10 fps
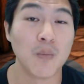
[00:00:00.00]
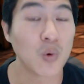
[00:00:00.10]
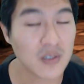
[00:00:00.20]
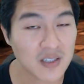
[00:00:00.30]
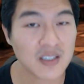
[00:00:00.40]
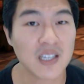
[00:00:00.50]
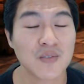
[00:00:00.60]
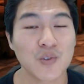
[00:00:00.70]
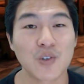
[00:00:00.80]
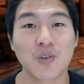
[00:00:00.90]
the more
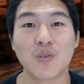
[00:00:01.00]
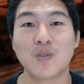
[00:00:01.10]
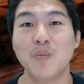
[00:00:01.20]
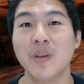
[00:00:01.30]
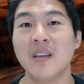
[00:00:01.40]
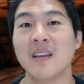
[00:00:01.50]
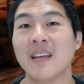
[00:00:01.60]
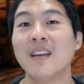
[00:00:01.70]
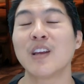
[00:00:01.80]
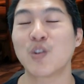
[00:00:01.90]
successful you're going to be
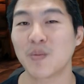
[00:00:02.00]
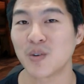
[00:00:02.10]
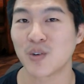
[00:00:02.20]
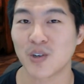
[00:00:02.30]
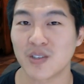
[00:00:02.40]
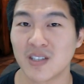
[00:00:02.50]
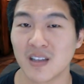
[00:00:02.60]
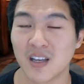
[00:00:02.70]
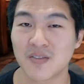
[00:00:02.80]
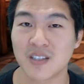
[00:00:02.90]
in a
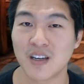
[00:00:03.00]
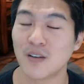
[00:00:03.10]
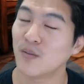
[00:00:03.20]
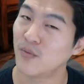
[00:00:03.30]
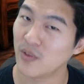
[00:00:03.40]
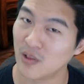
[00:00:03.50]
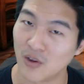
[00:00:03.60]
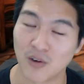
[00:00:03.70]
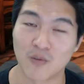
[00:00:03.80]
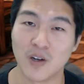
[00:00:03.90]
cryptocurrency lifestyle for the
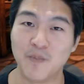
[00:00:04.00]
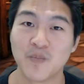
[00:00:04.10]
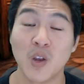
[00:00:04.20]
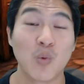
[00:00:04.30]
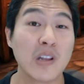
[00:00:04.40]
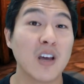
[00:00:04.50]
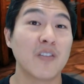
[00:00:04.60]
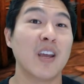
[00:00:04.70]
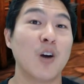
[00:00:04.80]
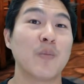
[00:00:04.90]
long run. We'd
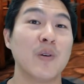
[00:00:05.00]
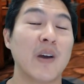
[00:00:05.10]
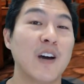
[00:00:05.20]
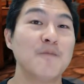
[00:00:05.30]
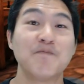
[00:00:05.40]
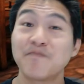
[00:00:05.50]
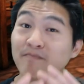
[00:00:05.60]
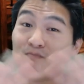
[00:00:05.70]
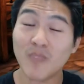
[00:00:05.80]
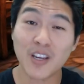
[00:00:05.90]
love to help you out.
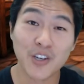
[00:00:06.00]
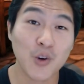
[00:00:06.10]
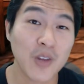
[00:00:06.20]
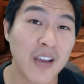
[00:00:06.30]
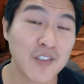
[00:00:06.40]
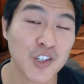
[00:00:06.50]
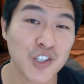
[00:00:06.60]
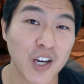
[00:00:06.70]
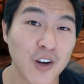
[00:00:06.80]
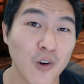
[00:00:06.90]
You don't have to
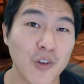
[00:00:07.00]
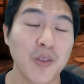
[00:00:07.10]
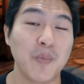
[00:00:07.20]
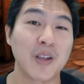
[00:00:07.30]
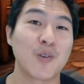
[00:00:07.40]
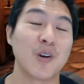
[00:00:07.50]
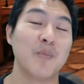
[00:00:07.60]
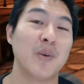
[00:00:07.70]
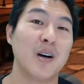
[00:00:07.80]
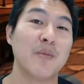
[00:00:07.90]
share on the
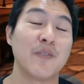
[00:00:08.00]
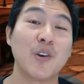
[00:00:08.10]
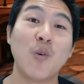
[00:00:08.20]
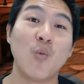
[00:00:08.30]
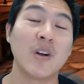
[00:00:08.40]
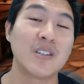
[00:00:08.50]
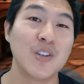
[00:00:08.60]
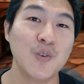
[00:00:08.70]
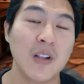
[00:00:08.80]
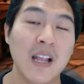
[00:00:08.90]
Bitcoin pub if you don't want
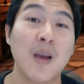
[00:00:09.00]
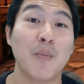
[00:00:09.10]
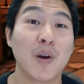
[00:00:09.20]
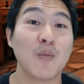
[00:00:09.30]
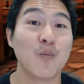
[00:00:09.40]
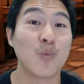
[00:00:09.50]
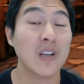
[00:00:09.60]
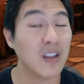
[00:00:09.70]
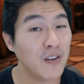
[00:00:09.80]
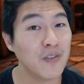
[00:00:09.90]
to, but
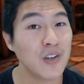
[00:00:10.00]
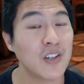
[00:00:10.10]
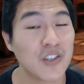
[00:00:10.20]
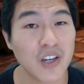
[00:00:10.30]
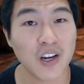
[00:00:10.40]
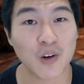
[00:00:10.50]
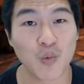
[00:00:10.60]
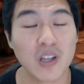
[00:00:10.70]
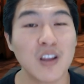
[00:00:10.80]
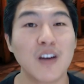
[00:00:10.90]
we'd love you to share.
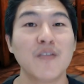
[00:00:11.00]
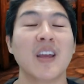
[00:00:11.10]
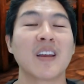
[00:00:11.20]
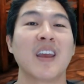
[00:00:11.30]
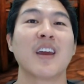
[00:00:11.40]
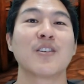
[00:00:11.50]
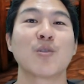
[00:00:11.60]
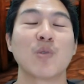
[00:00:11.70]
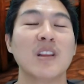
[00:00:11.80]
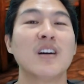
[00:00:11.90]
We'd love that
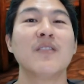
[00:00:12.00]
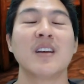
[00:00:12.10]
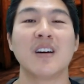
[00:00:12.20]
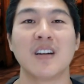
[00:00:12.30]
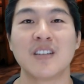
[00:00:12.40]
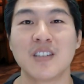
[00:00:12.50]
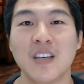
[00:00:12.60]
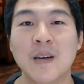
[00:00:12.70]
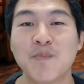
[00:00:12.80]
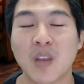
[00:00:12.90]
candor. We love that
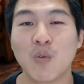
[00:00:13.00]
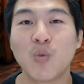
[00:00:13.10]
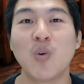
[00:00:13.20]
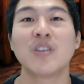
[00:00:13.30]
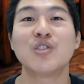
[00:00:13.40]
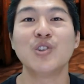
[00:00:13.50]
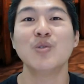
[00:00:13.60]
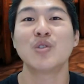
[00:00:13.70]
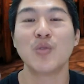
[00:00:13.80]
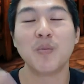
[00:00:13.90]
honesty, and we want
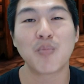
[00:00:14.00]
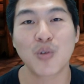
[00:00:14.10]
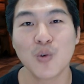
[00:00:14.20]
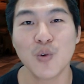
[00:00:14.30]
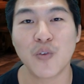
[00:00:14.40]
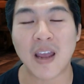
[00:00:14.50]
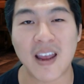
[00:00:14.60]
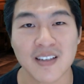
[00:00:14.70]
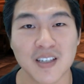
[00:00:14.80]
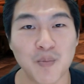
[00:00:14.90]
you to improve
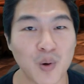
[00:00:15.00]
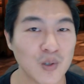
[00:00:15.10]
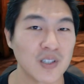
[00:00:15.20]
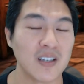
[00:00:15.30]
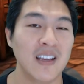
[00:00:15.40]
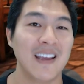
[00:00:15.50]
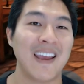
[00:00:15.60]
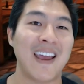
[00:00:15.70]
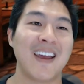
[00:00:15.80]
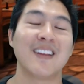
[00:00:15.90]
as a person
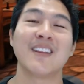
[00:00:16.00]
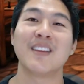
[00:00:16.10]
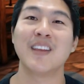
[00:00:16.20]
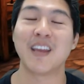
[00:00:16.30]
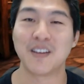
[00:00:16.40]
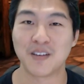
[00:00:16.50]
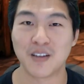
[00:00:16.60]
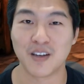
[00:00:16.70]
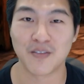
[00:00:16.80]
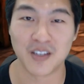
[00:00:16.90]
at the
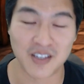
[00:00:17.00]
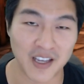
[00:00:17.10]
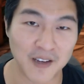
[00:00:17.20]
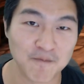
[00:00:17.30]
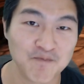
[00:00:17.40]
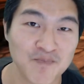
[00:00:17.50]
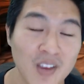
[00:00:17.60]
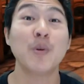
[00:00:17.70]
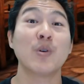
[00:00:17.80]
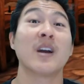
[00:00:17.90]
end of the day. I
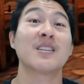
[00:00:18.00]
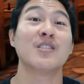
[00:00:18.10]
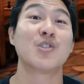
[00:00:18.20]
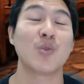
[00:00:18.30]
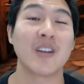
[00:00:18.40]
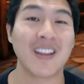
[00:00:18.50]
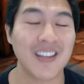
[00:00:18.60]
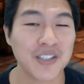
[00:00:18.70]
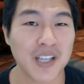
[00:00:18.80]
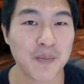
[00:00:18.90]
hope you guys enjoyed
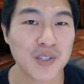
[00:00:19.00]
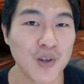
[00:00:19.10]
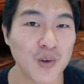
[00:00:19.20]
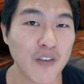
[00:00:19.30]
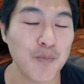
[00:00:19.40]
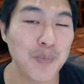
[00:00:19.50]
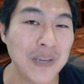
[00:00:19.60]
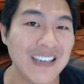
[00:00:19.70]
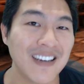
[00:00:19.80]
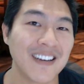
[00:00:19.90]
this episode of
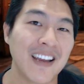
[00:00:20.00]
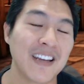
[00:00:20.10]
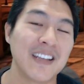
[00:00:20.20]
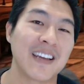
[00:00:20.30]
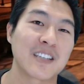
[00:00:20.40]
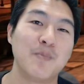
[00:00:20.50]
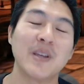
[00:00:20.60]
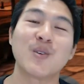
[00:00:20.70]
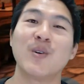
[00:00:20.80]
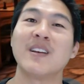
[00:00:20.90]
B90X
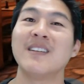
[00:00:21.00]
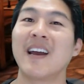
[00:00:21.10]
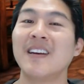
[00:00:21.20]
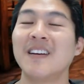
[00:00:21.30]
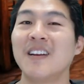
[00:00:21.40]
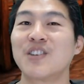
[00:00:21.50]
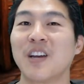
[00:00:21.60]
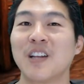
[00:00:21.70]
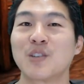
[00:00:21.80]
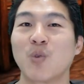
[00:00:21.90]
Bitcoin 90 Day
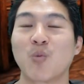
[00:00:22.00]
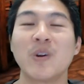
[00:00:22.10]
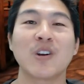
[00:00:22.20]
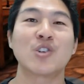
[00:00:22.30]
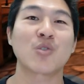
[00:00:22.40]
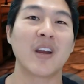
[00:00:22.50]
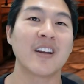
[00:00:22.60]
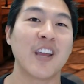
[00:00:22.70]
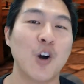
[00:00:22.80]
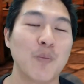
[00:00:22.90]
Challenge, where we are
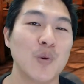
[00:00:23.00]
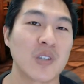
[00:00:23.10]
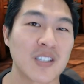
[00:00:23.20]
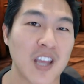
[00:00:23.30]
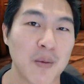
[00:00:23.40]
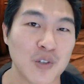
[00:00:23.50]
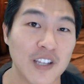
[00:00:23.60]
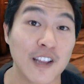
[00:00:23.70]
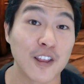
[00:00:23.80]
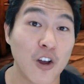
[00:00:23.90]
trying to help you
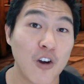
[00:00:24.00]
establish the